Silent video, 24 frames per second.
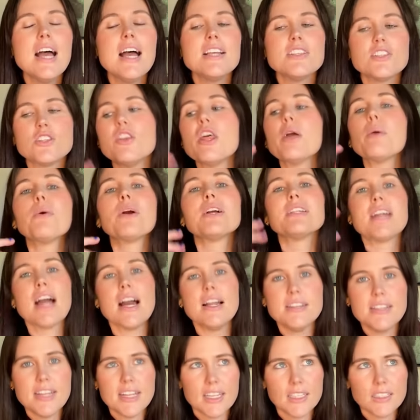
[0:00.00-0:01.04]
So they were
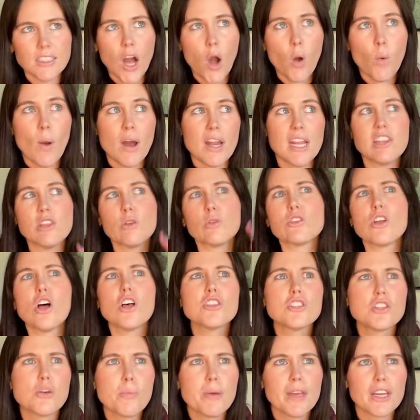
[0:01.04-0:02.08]
attending a wedding. There was
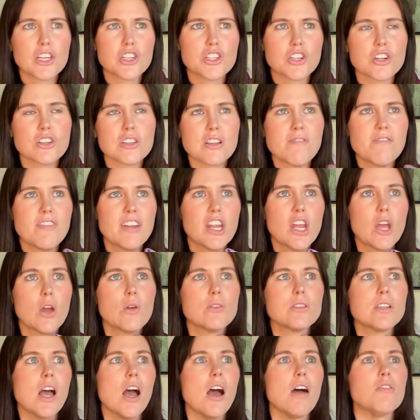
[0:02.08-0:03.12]
also pictures and
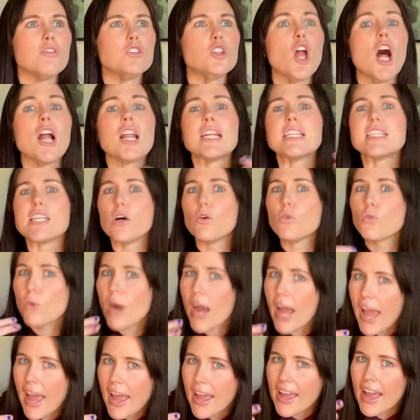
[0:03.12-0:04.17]
videos of Lana Del
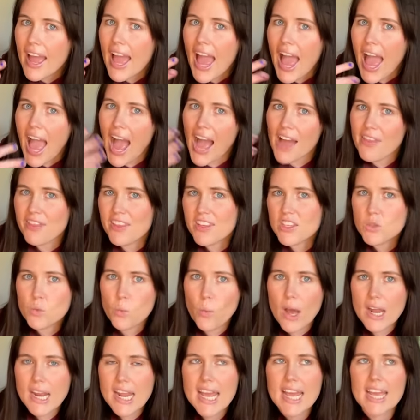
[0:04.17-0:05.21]
Rey at this
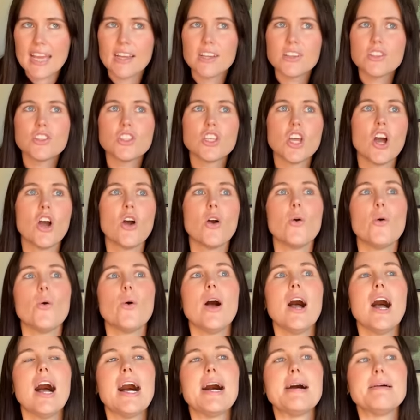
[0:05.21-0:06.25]
wedding.
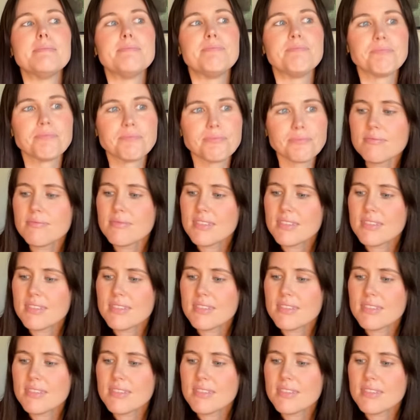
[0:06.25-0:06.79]
So um,